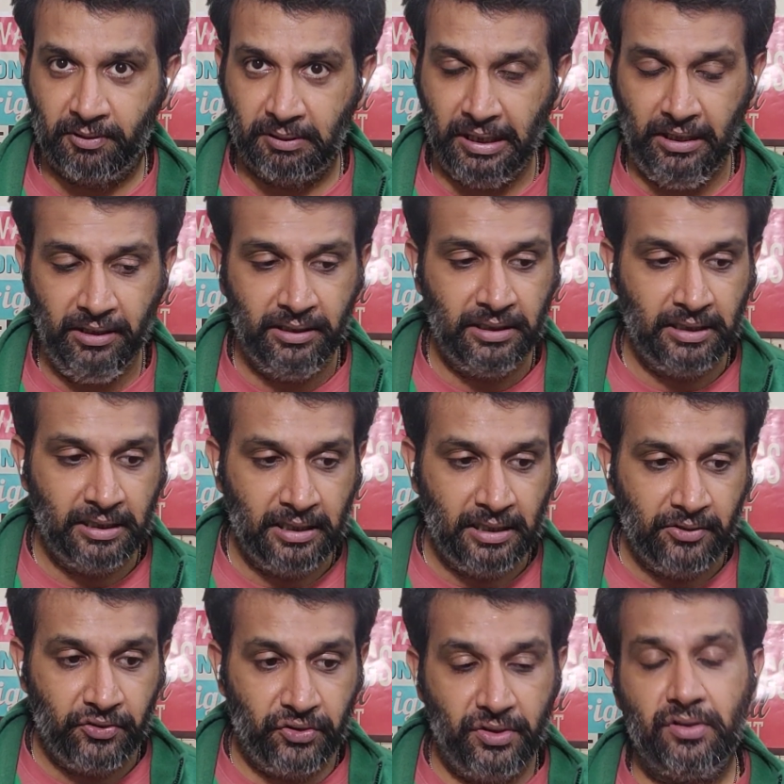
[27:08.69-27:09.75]
Okay,
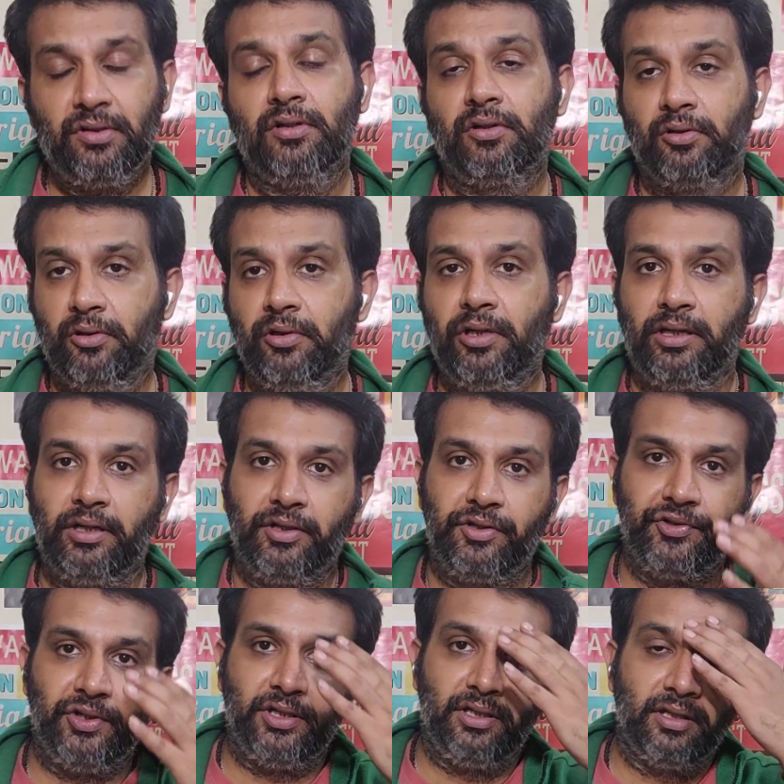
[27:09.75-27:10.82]
this is a good
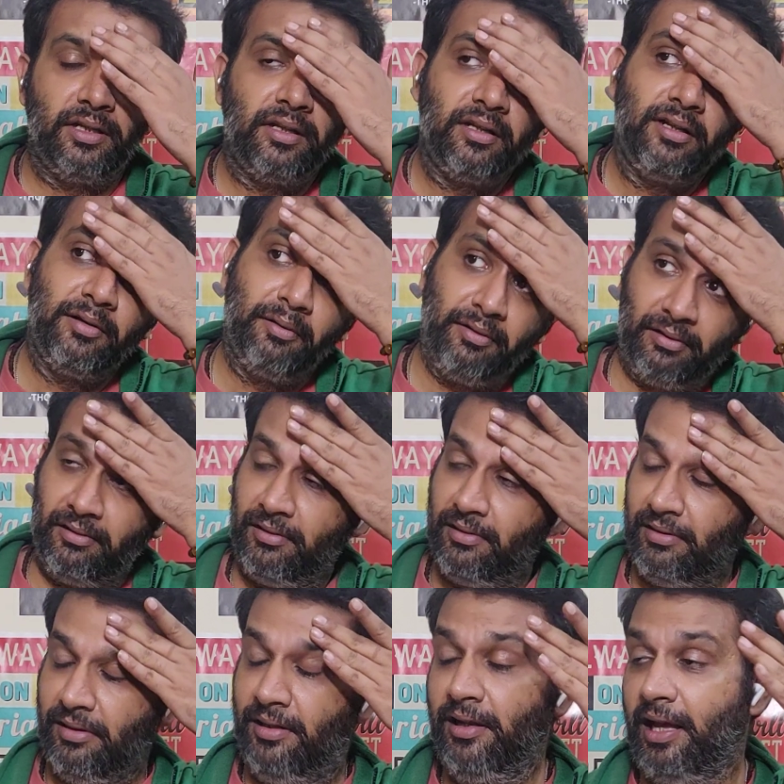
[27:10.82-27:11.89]
energy,
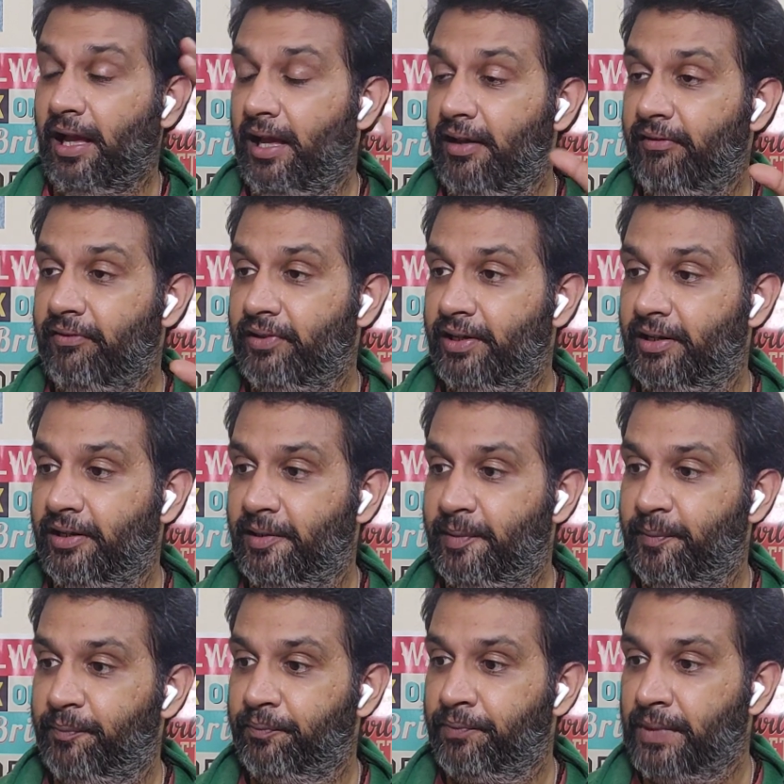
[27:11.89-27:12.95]
and
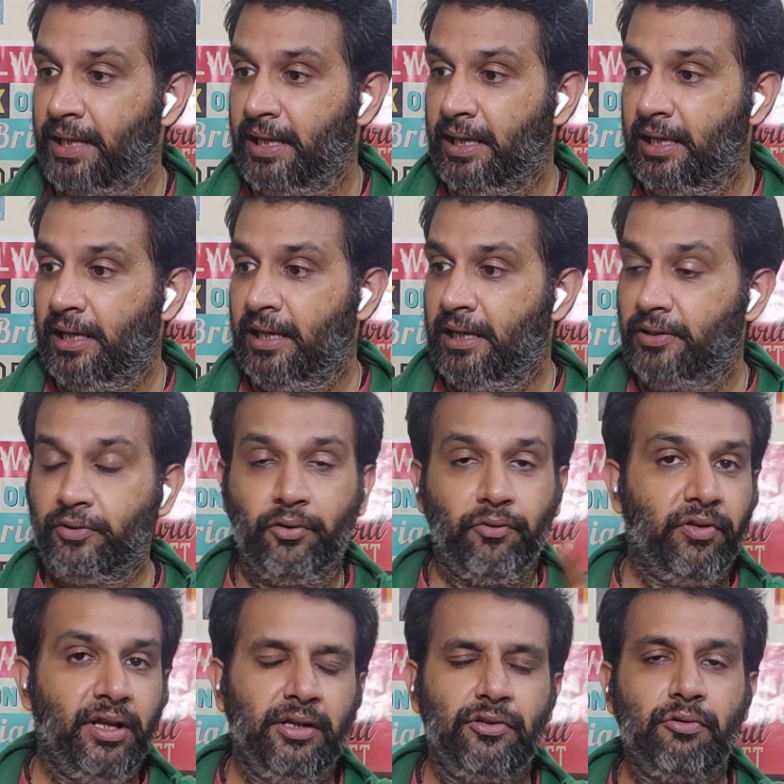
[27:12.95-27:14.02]

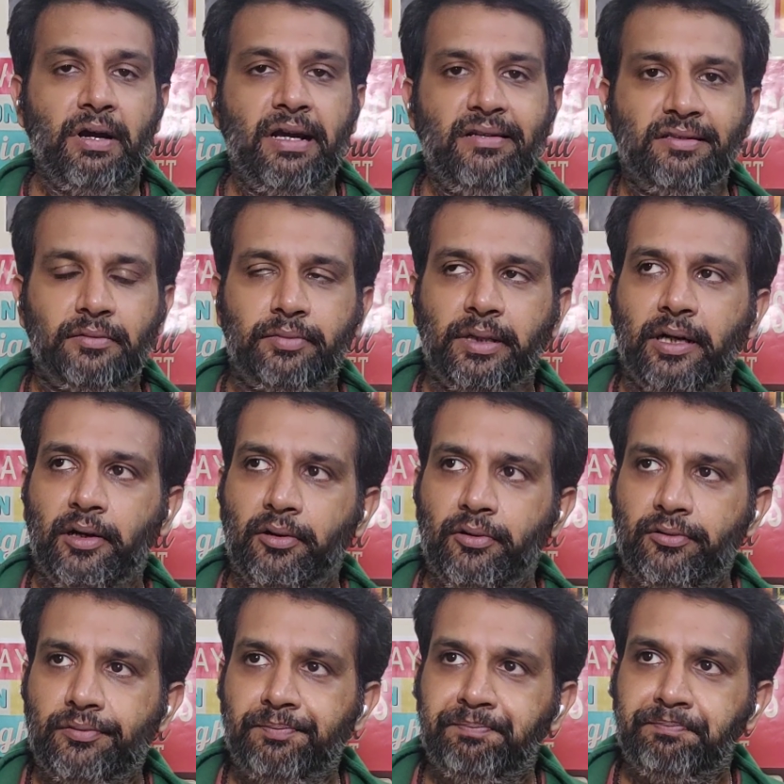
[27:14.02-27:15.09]
don't think twice
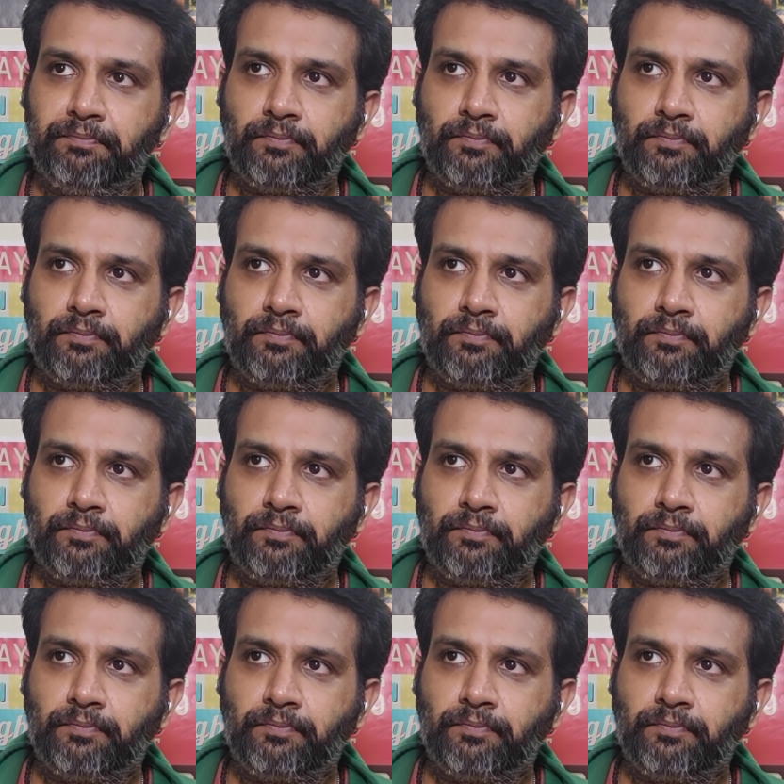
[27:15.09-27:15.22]
about